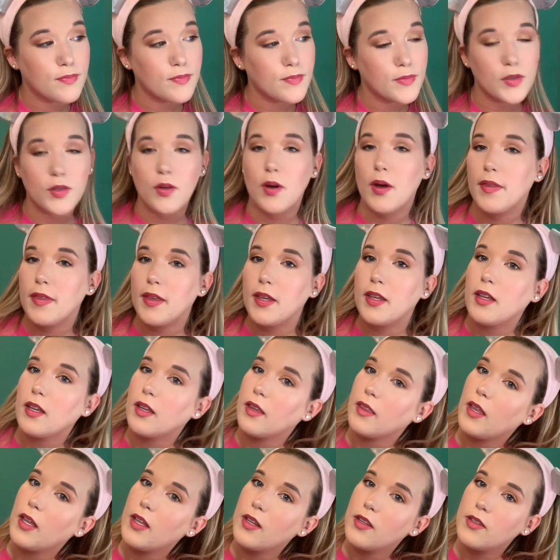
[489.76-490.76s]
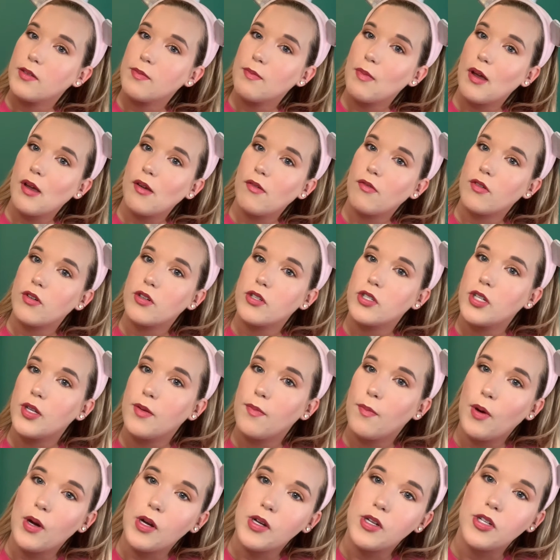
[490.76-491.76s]
So I think that's my first
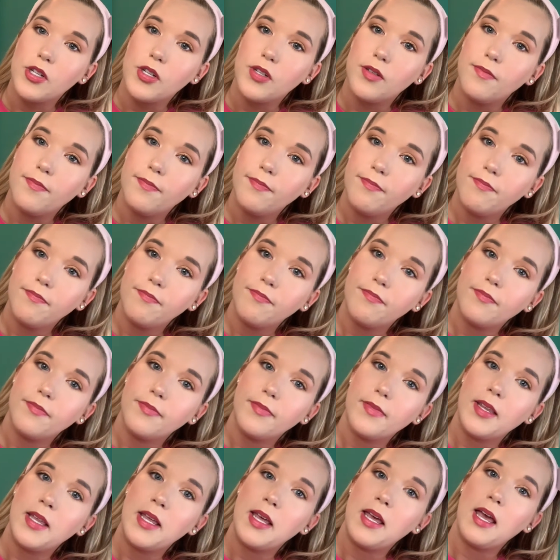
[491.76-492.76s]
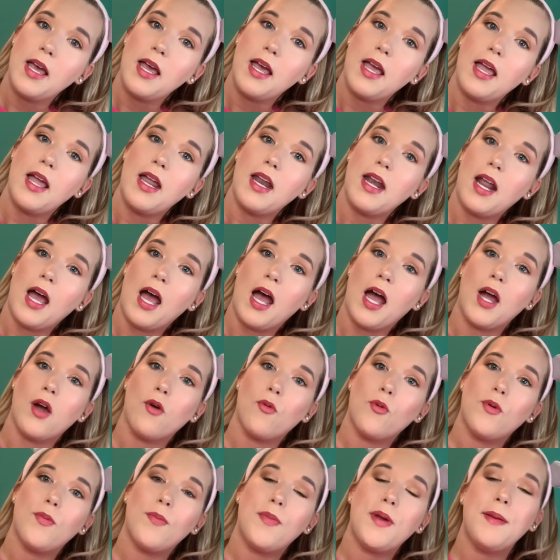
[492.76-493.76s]
impression, and I
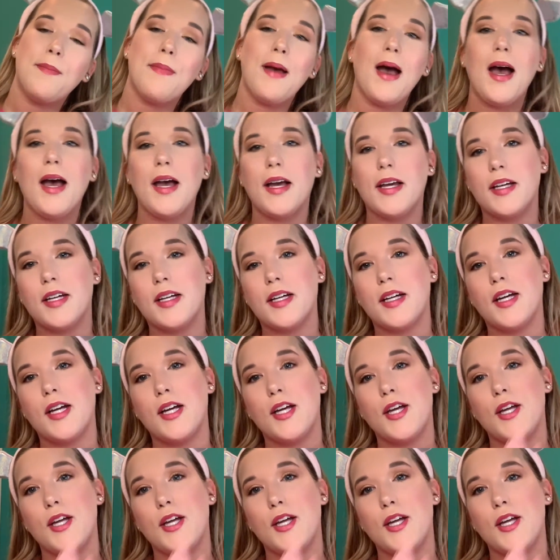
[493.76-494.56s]
will be back.